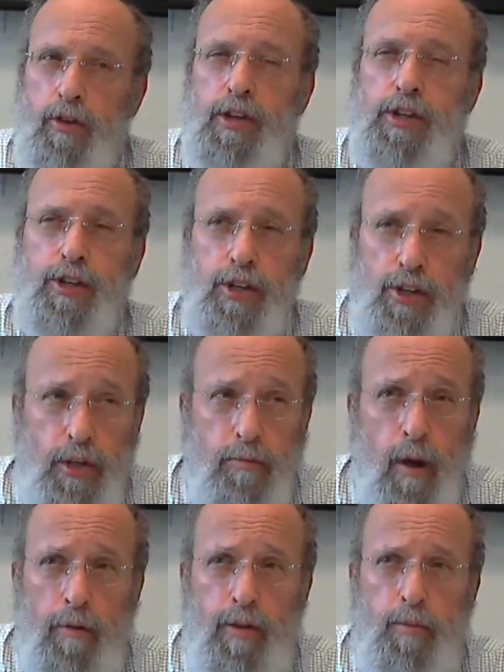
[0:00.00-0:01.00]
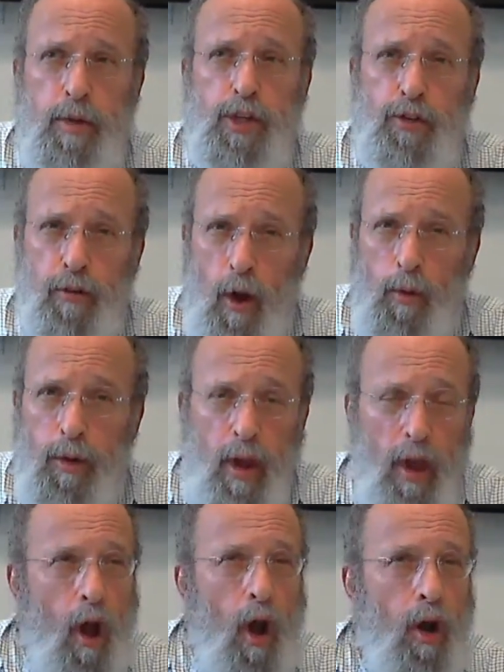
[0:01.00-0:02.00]
So the system of the
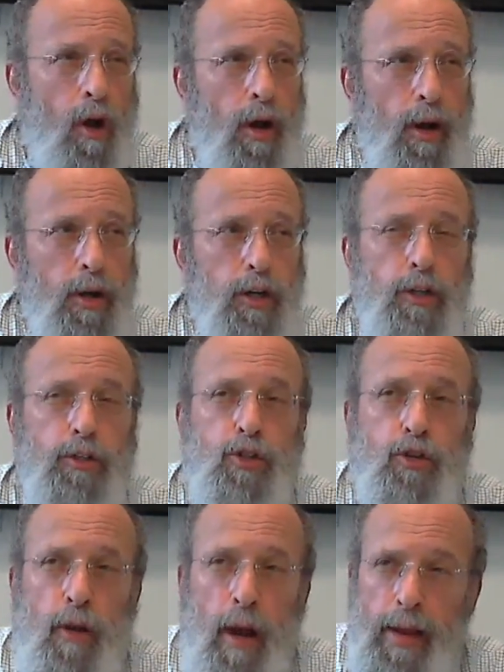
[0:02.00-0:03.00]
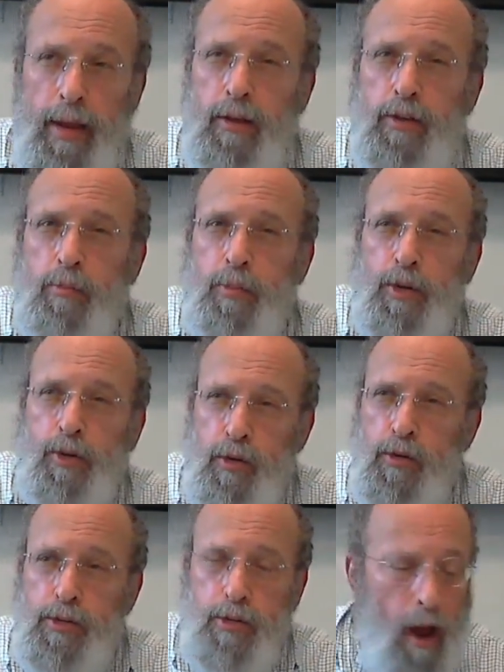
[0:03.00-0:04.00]
mitzvot are trying to
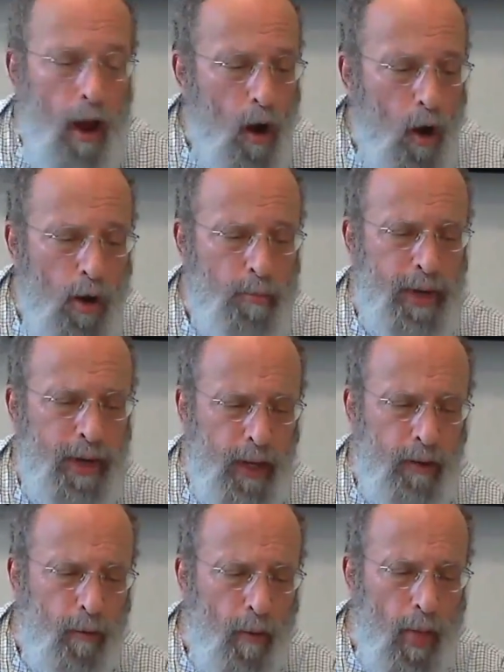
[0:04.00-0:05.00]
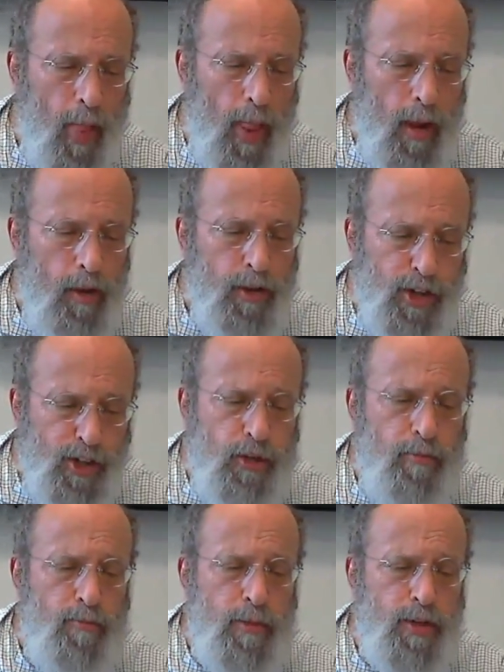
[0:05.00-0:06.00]
produce a harmony.
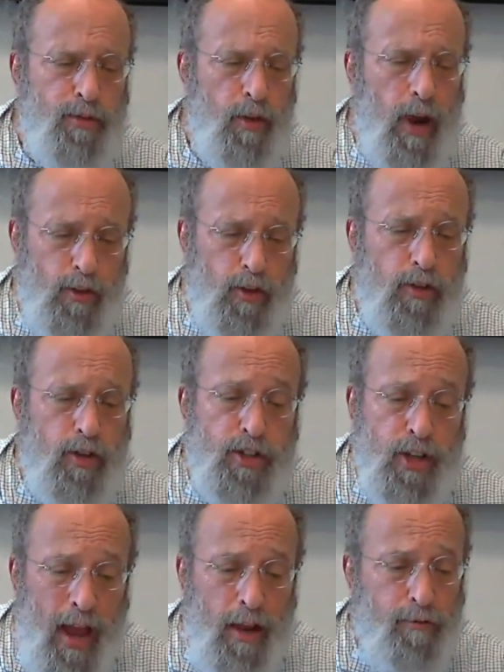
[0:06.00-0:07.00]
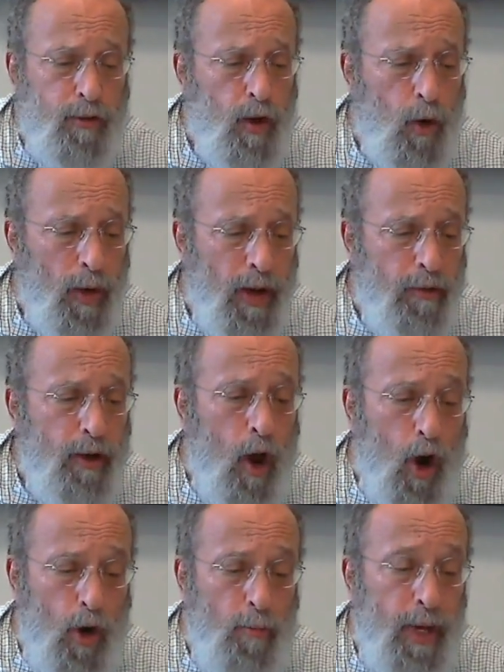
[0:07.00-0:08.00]
The system of the mitzvot constitutes the design for a coherent
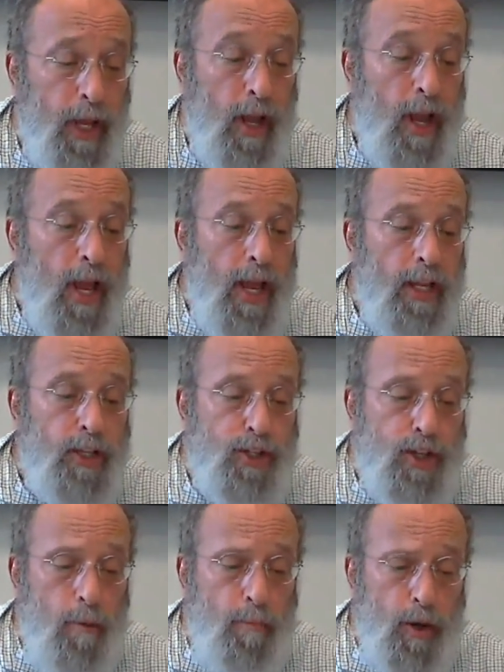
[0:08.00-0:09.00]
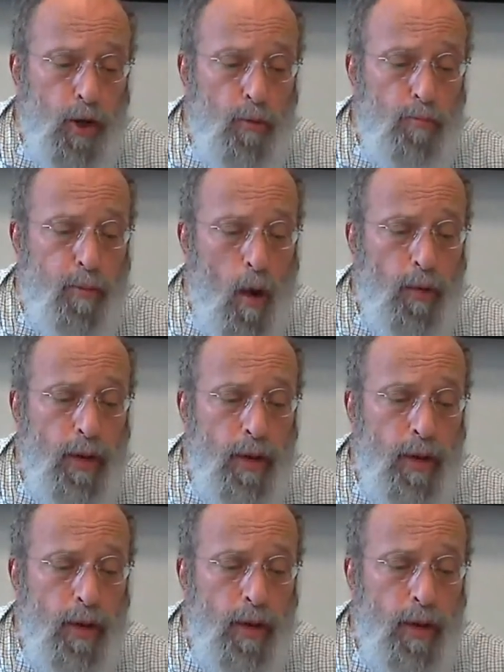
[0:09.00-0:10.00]
harmony. Its separate
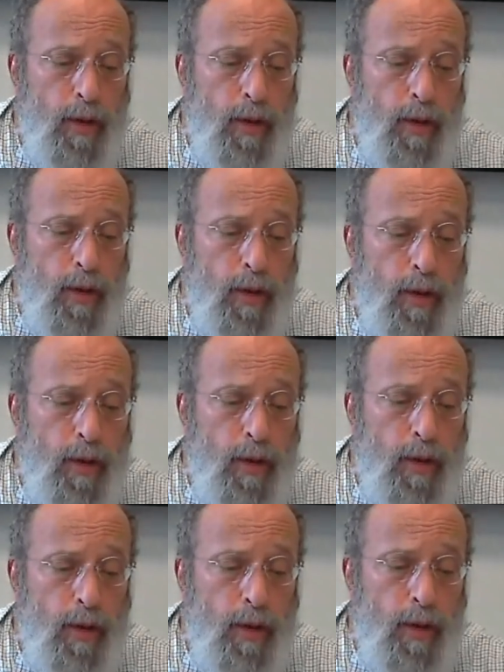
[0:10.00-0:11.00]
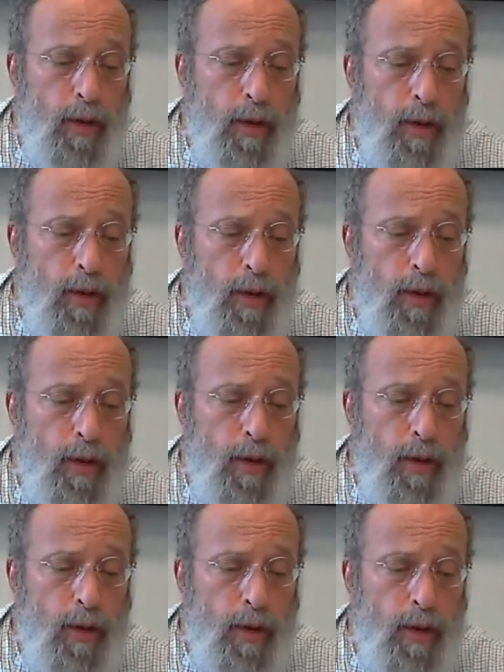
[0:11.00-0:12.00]
components being like the
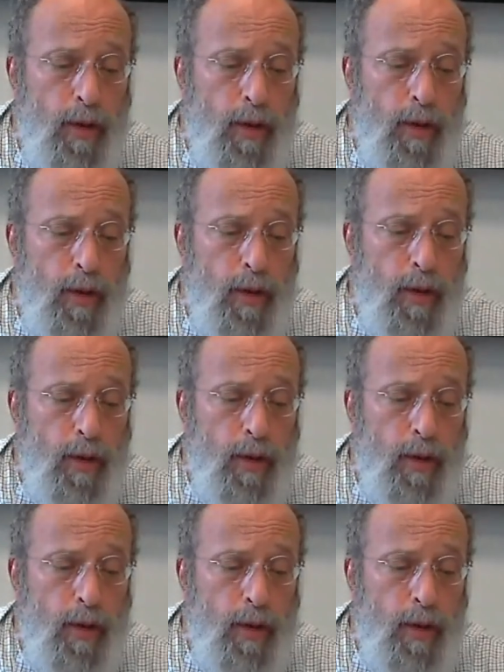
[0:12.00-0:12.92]
instruments of an orchestra.